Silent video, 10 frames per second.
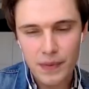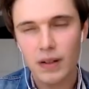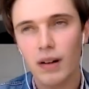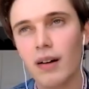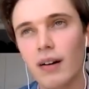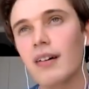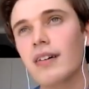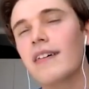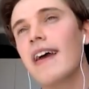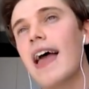
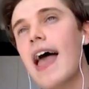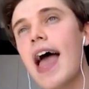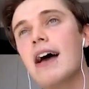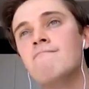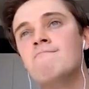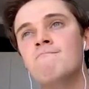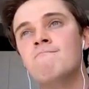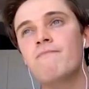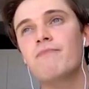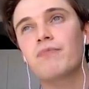Oh, um,
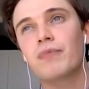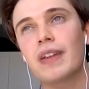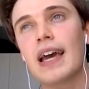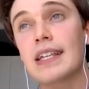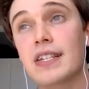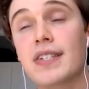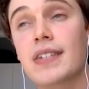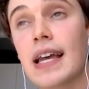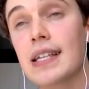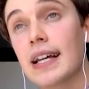
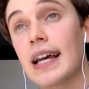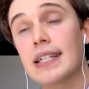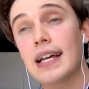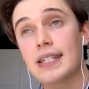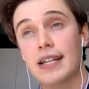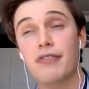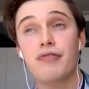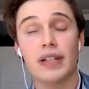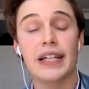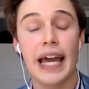it's it's a it's a it's a
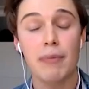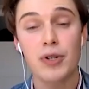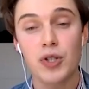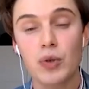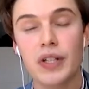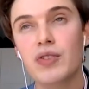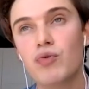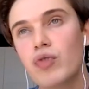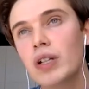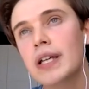thrilling episode.
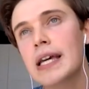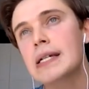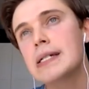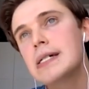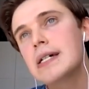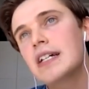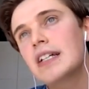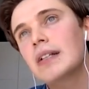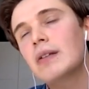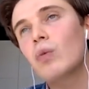It's really.
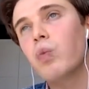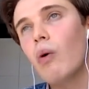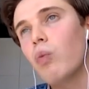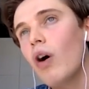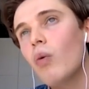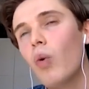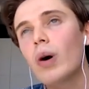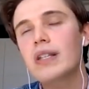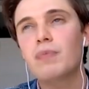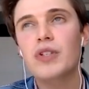But what
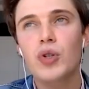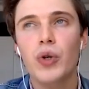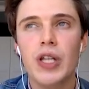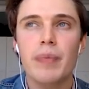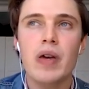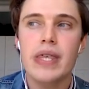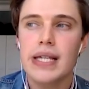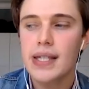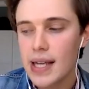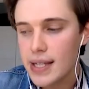what has been so good about
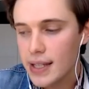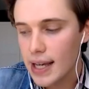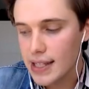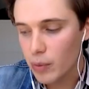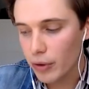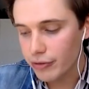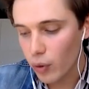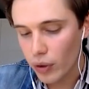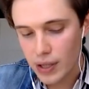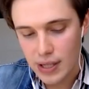this season is that we're
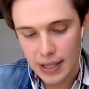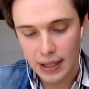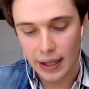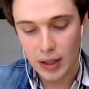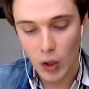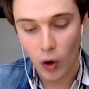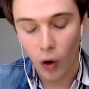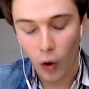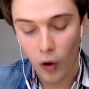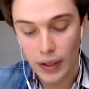focusing a lot
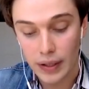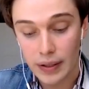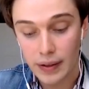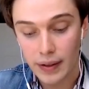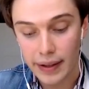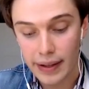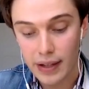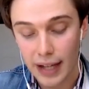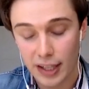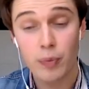on
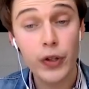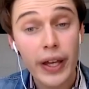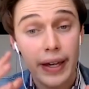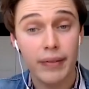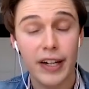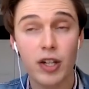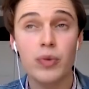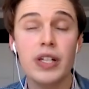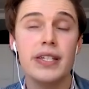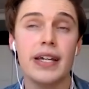a community, a
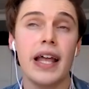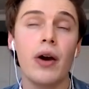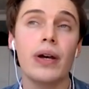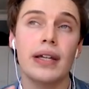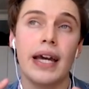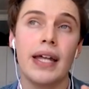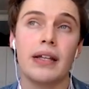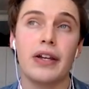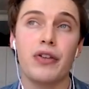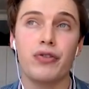community, and how it like kind of
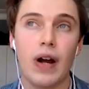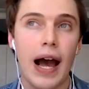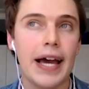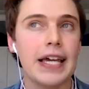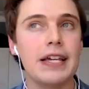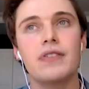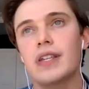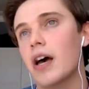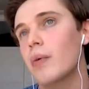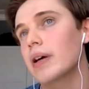like thrives,
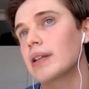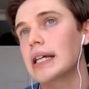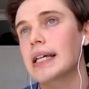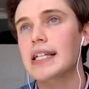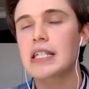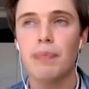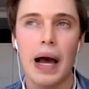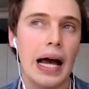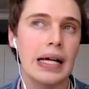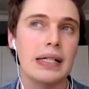how it like
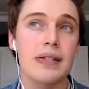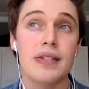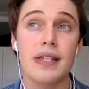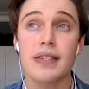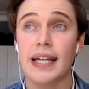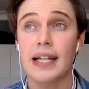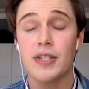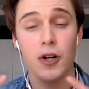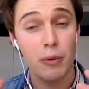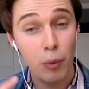expands, the kind of
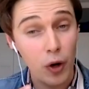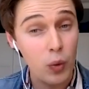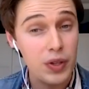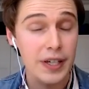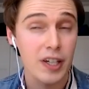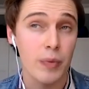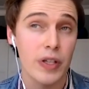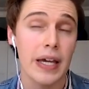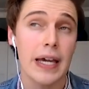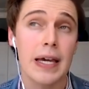turmoil within a
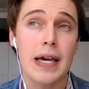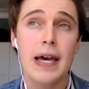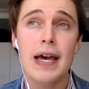community,